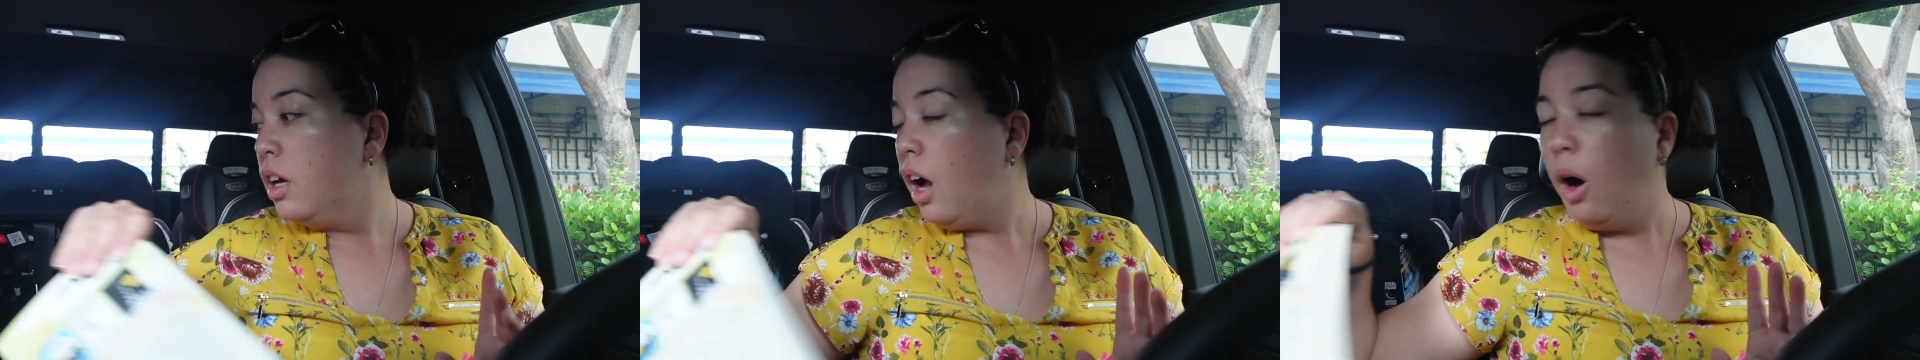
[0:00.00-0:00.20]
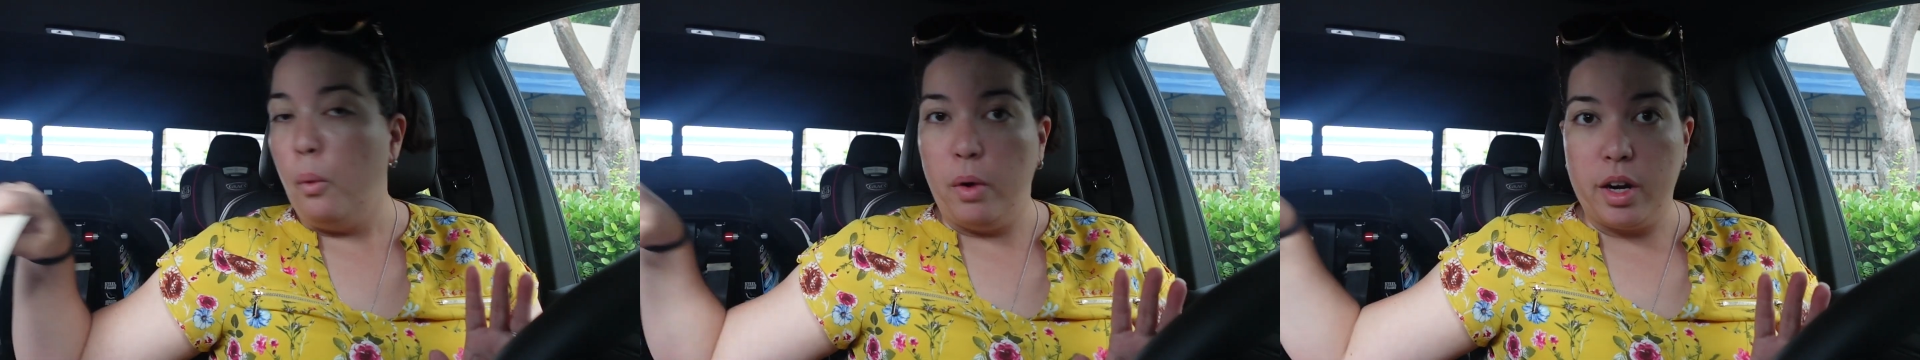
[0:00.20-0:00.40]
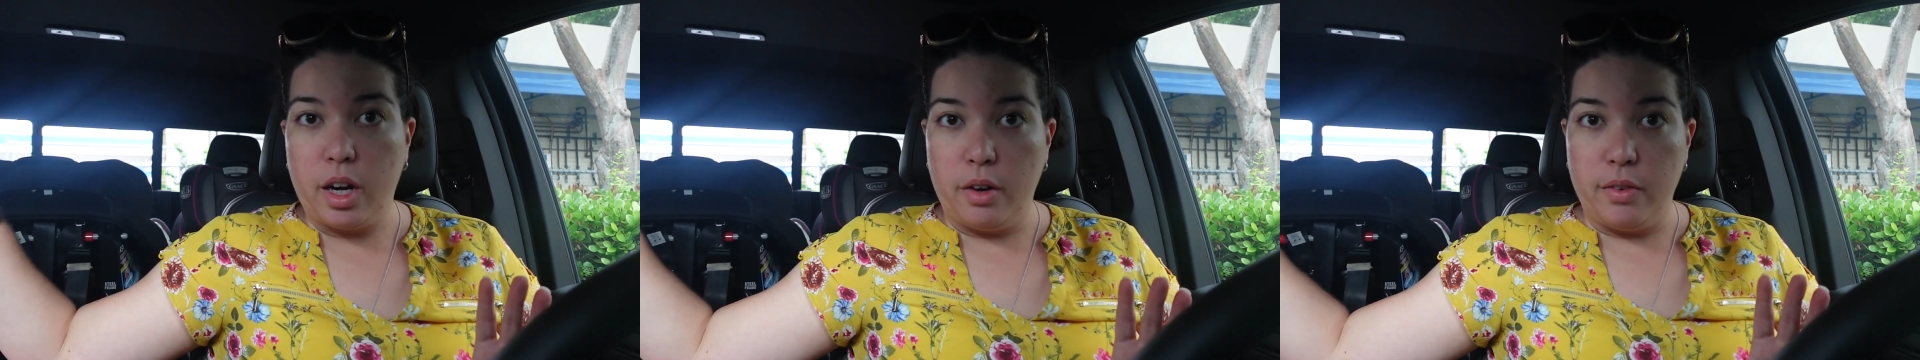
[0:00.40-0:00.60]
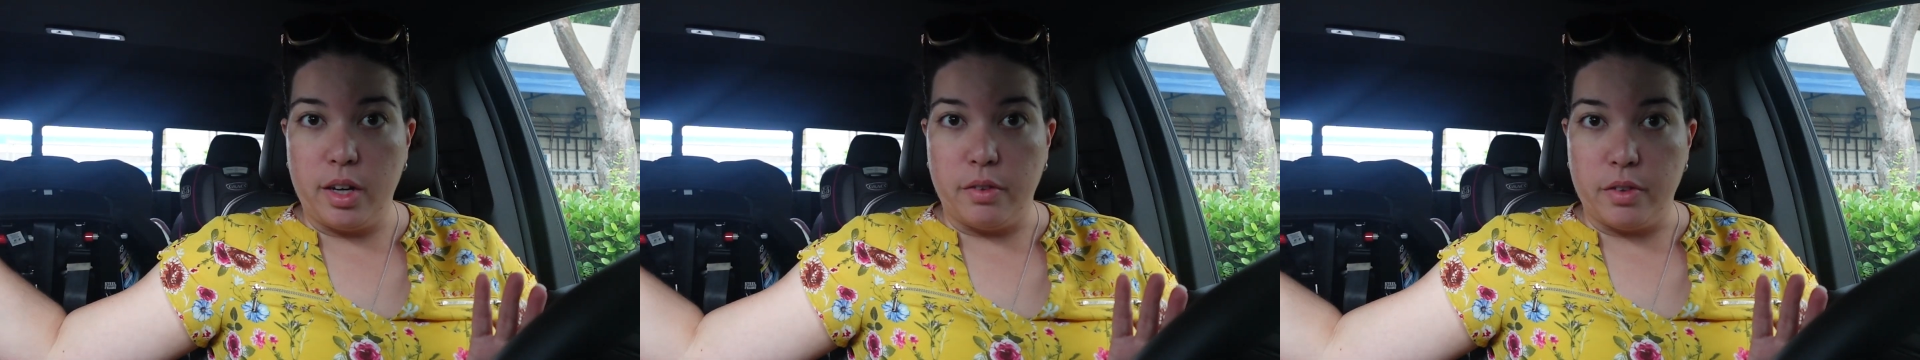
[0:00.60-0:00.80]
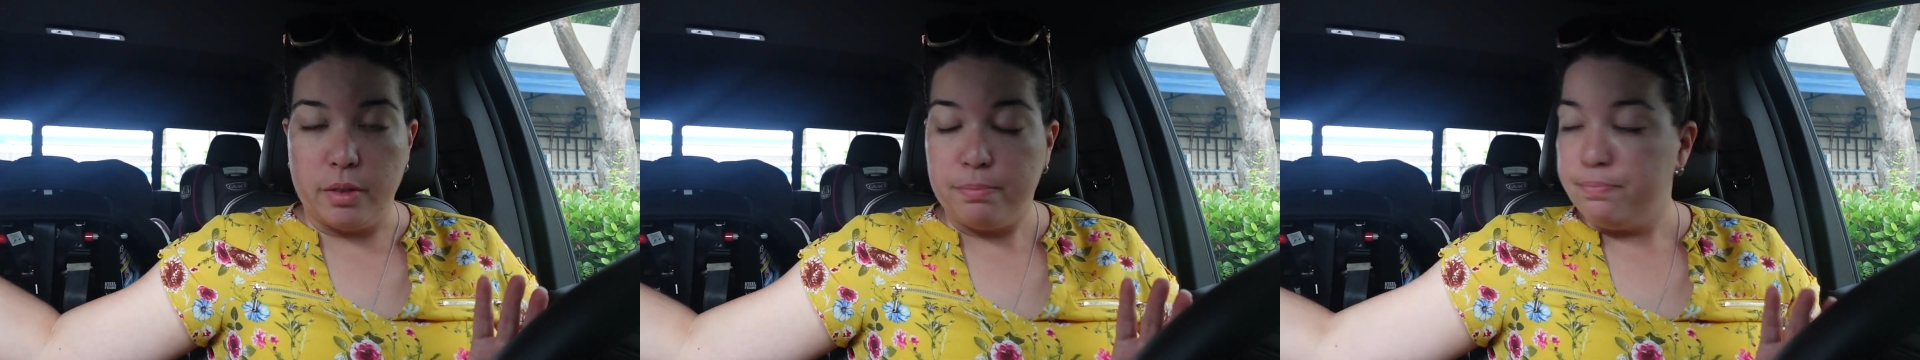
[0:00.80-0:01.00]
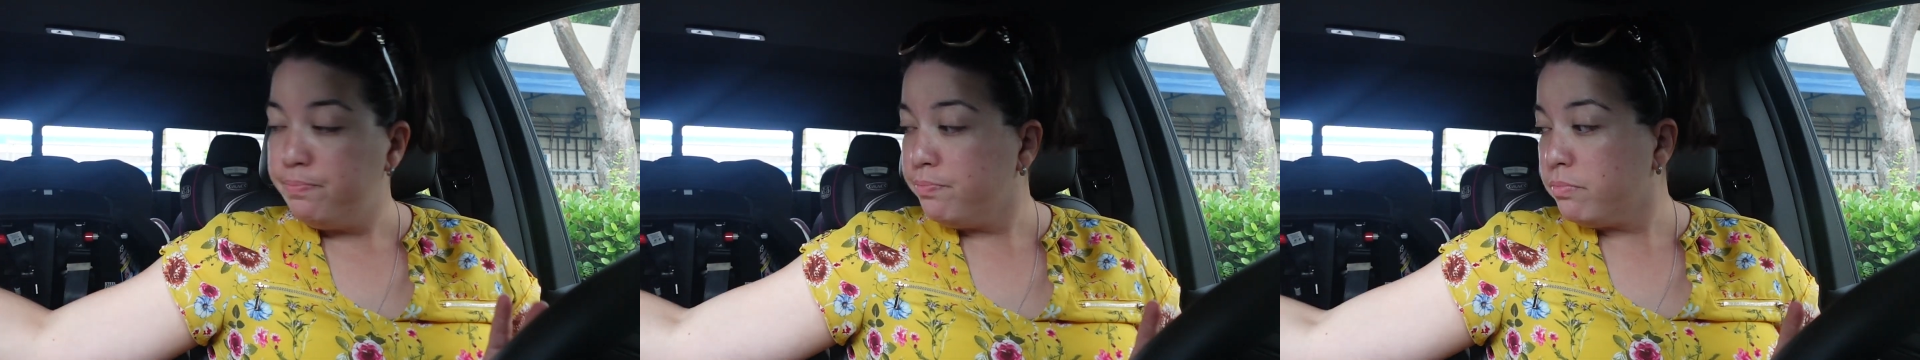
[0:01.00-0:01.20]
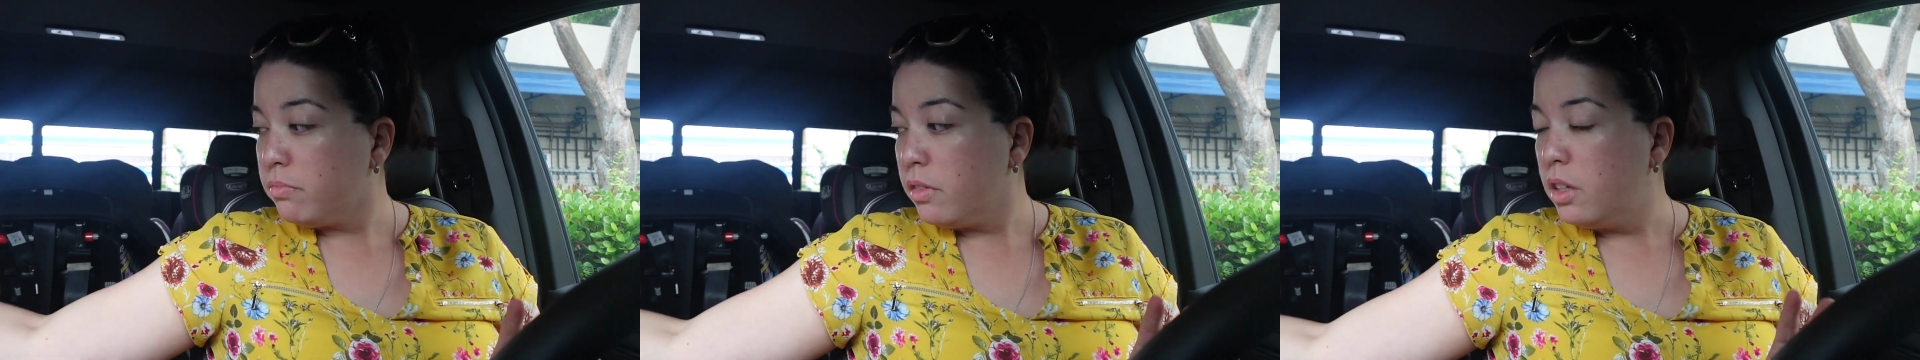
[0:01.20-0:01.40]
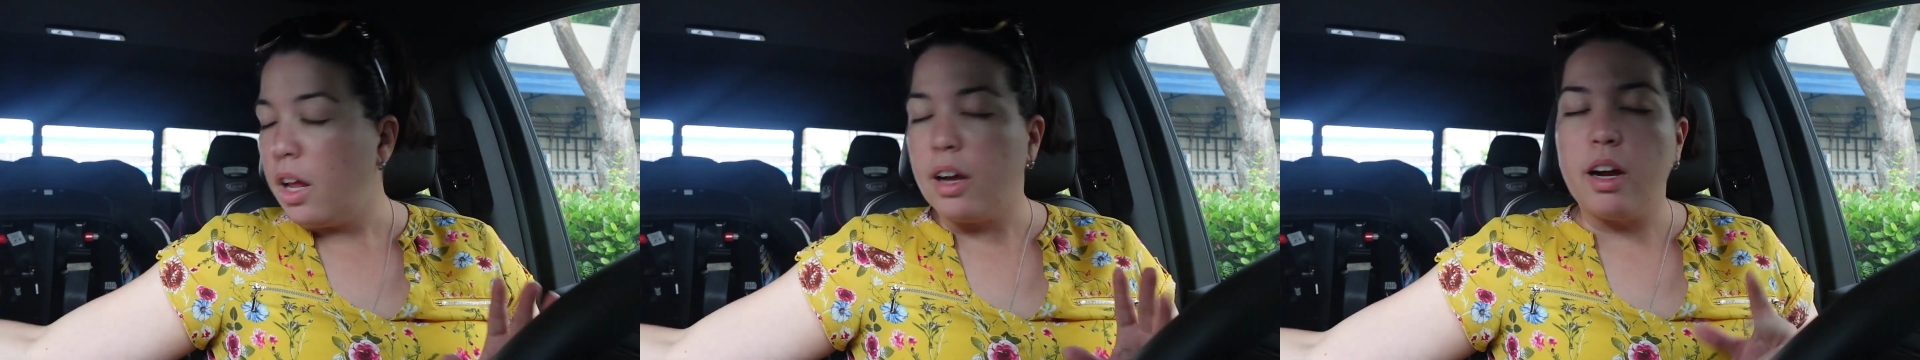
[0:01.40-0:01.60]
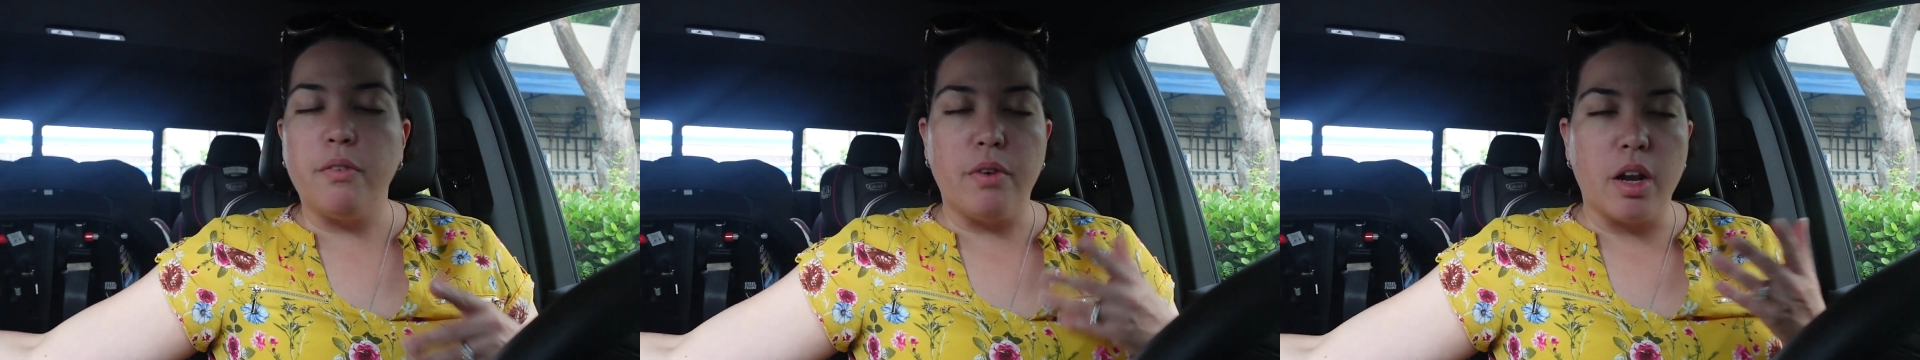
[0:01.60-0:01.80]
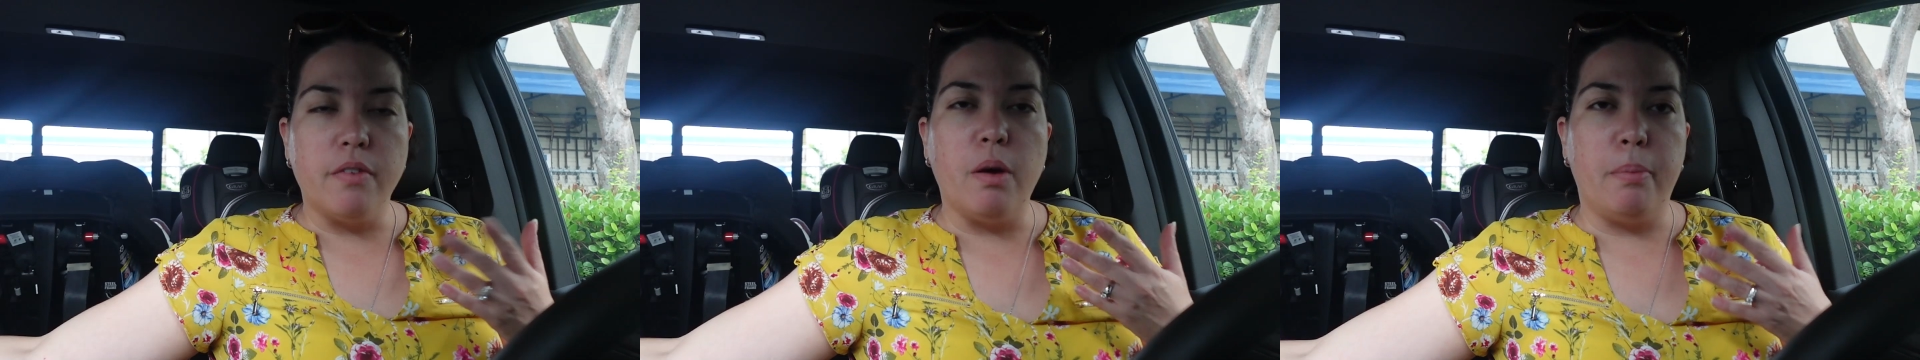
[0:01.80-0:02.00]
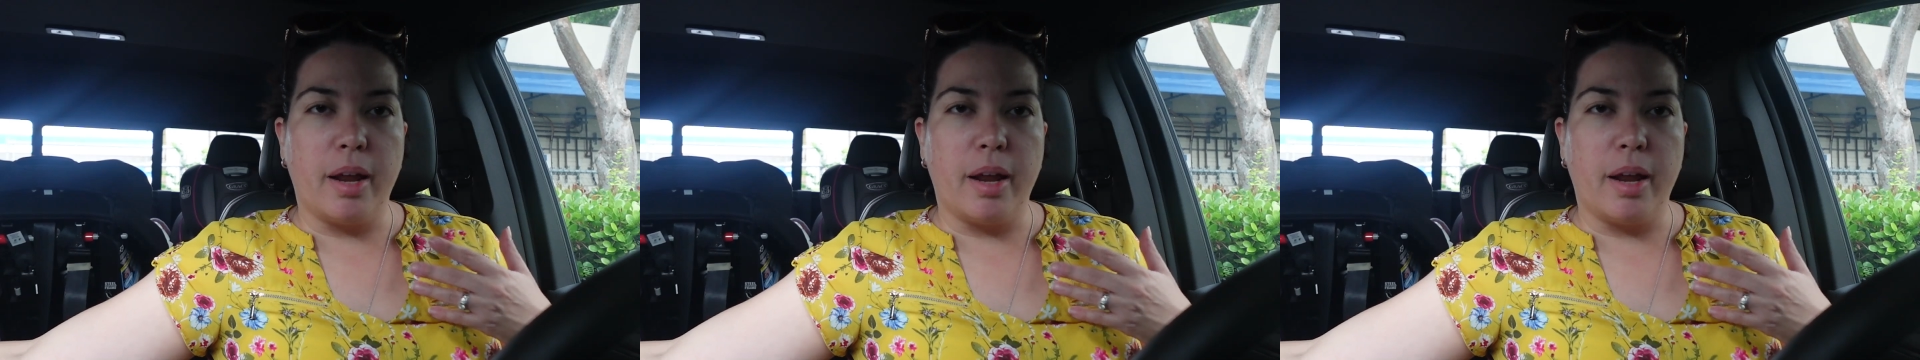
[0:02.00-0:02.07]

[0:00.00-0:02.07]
I want to get rid of it. Not get rid of it,